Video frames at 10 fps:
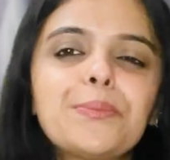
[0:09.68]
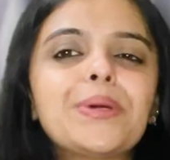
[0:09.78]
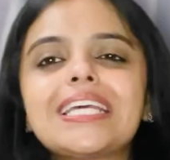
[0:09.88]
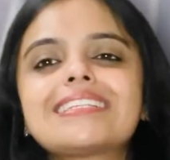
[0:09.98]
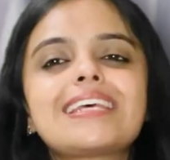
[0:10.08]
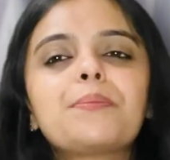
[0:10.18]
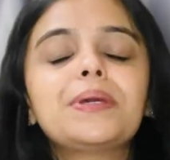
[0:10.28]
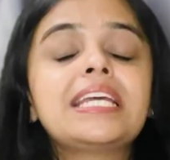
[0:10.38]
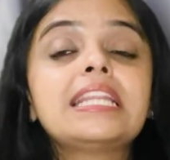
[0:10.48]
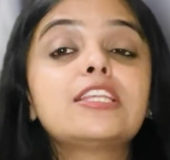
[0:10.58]
The big
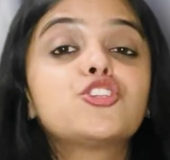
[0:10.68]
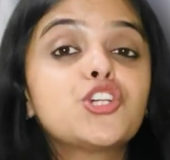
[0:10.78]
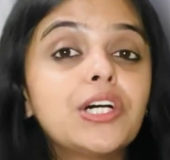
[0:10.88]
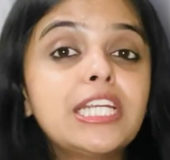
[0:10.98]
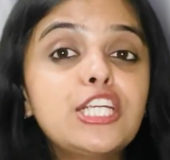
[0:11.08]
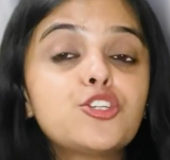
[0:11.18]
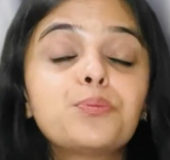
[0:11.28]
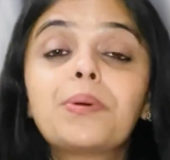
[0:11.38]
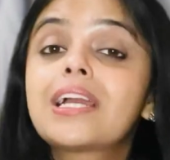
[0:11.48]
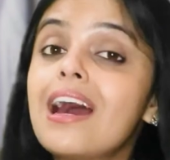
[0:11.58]
step in the journey
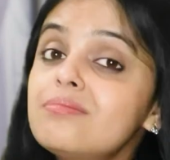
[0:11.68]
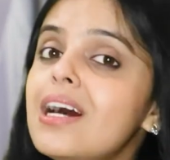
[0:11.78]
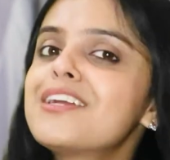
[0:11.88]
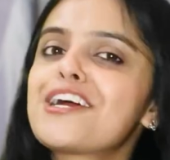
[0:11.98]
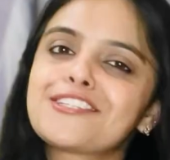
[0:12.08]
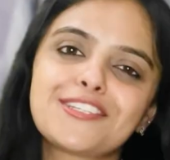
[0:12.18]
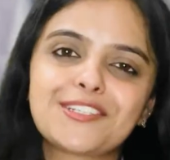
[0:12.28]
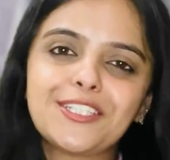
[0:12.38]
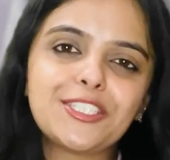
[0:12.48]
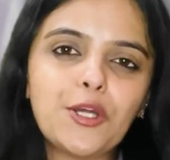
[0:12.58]
to become a
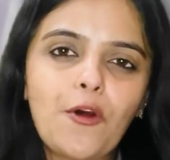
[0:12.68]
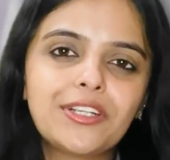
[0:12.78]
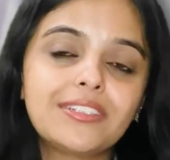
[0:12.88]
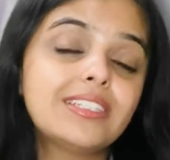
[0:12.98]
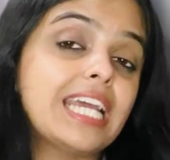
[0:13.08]
registered doctor